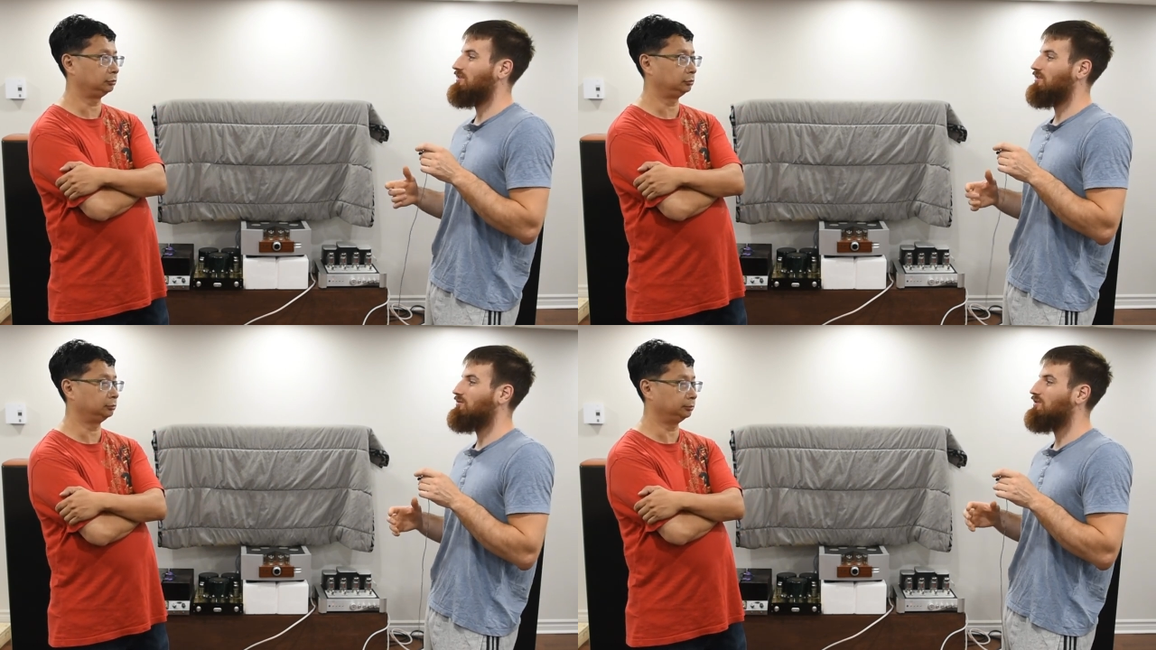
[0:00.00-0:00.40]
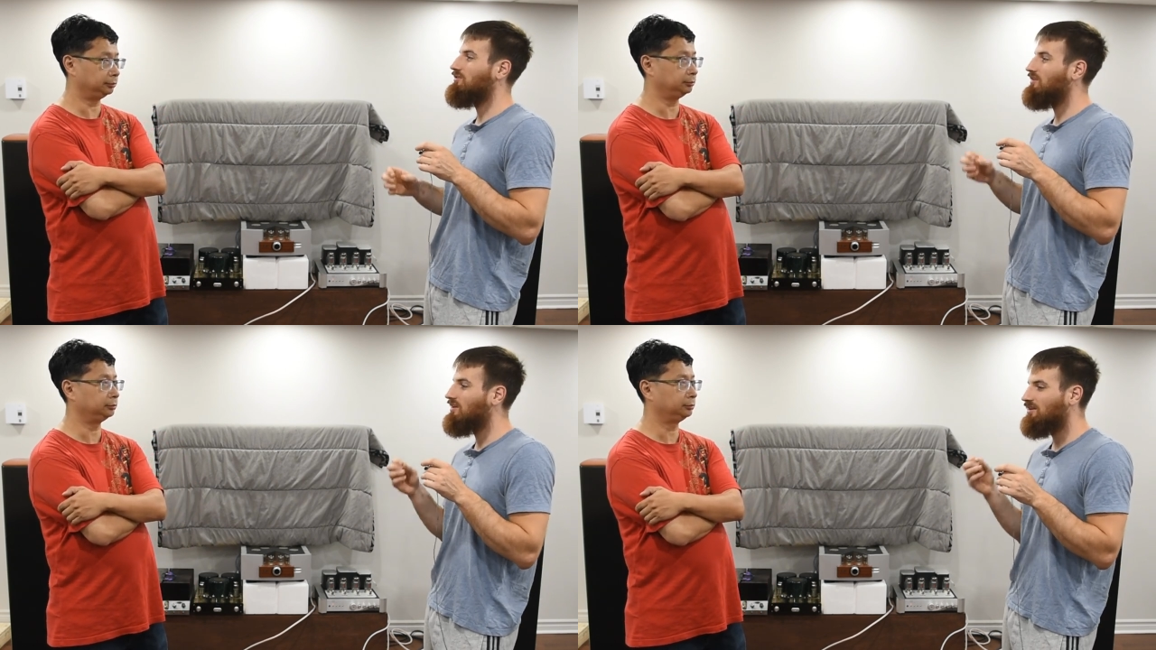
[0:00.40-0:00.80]
Speaker 1: When mm -hmm.
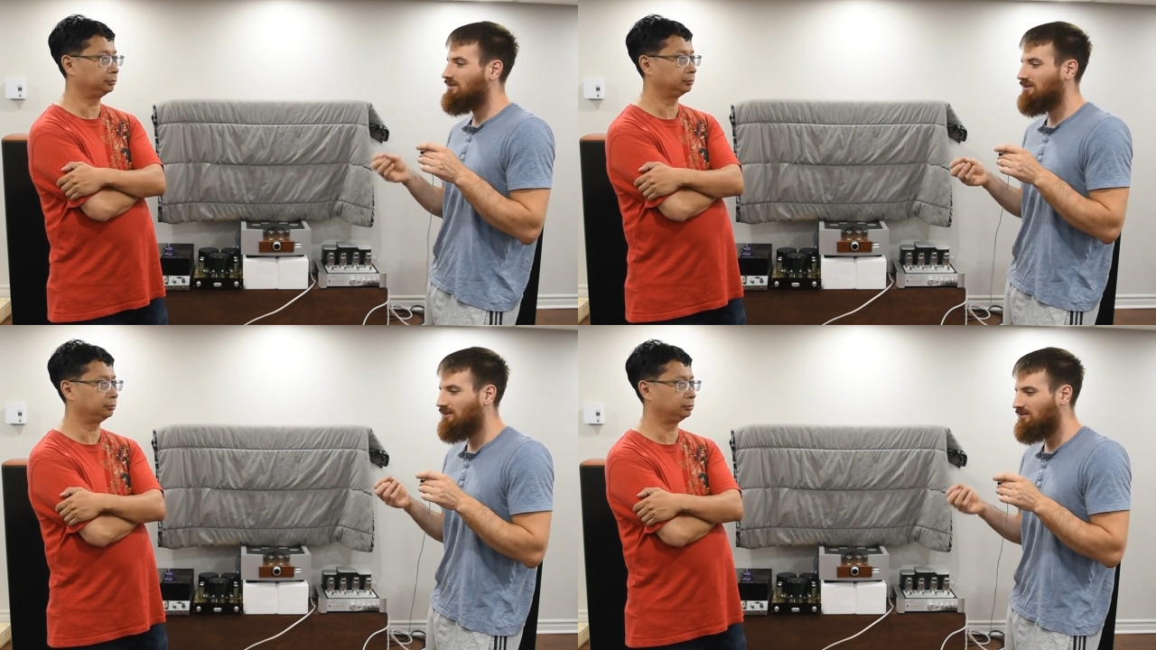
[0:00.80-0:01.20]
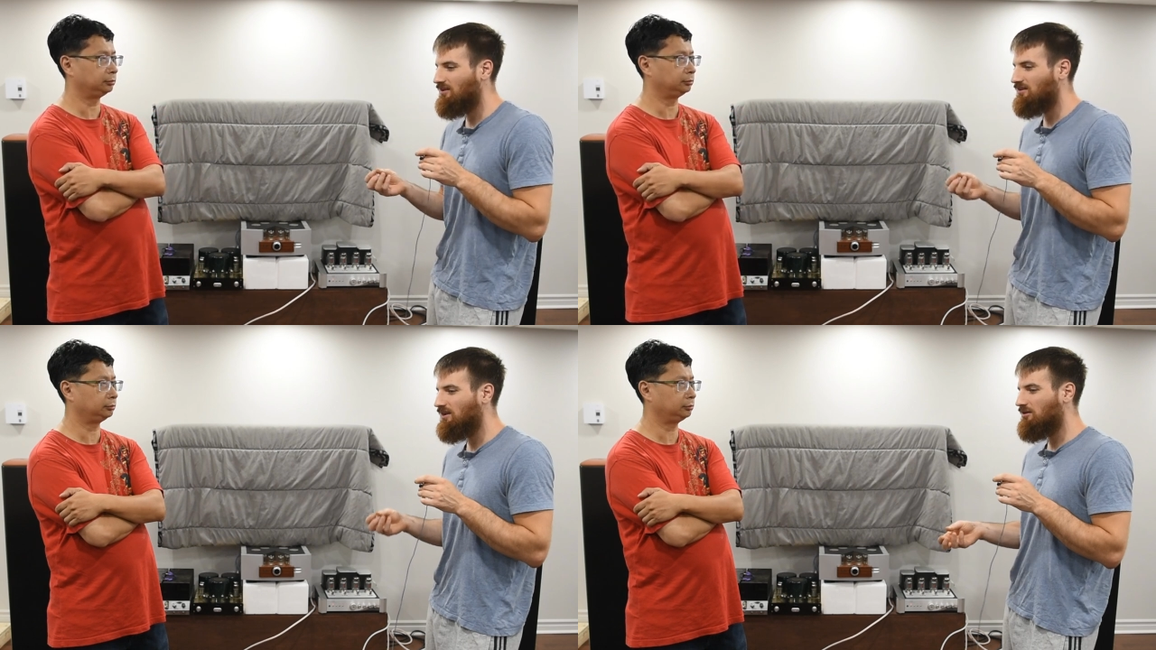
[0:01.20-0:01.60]
you mm-hmm. say I say
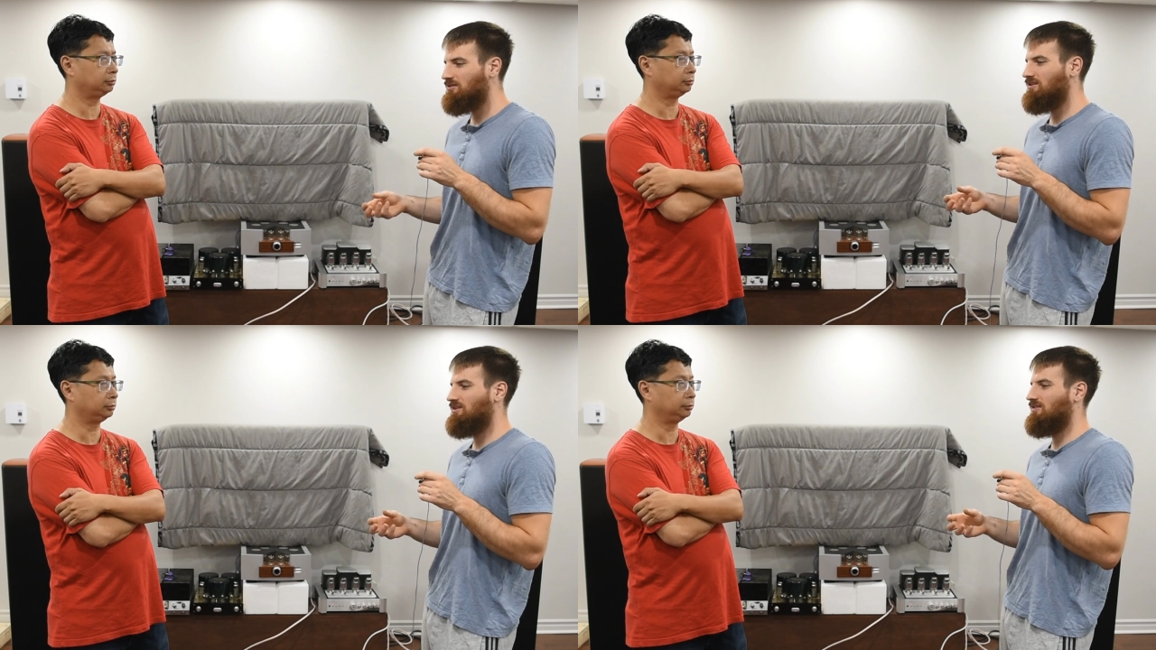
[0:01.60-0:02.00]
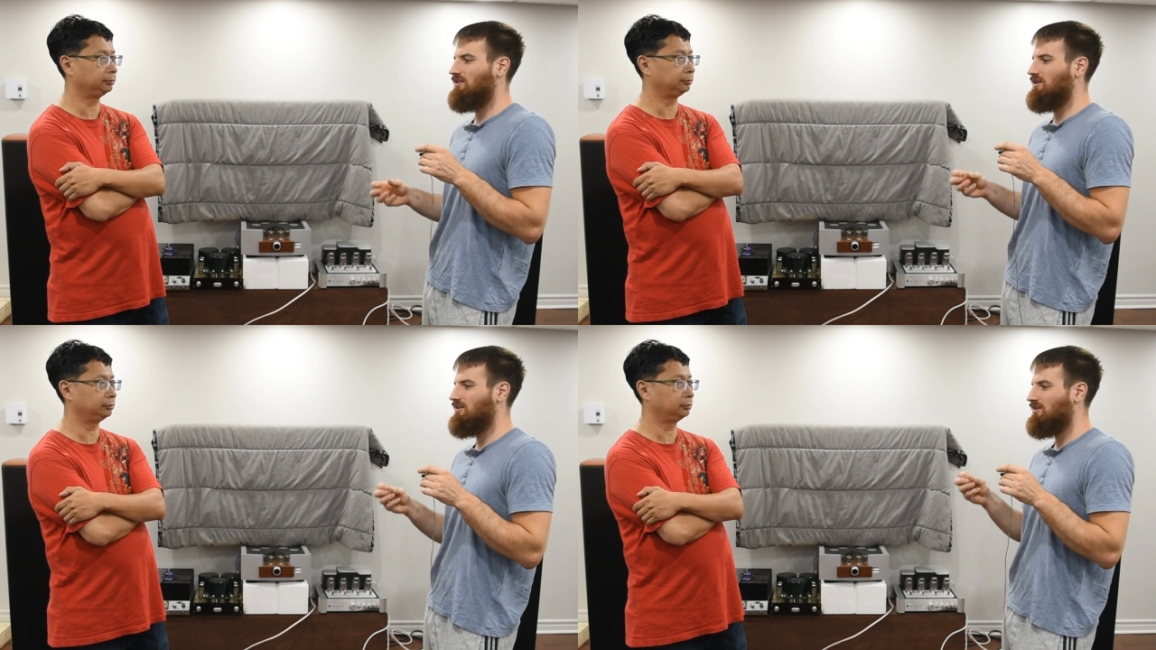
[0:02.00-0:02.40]
clarity, it's
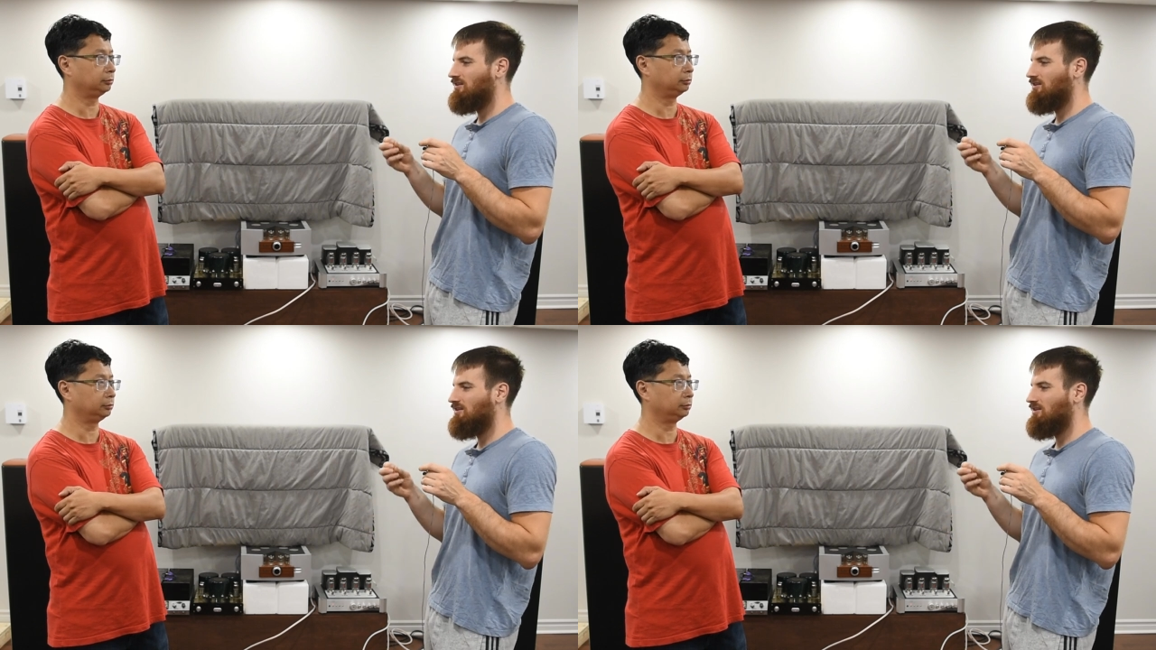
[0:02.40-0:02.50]
like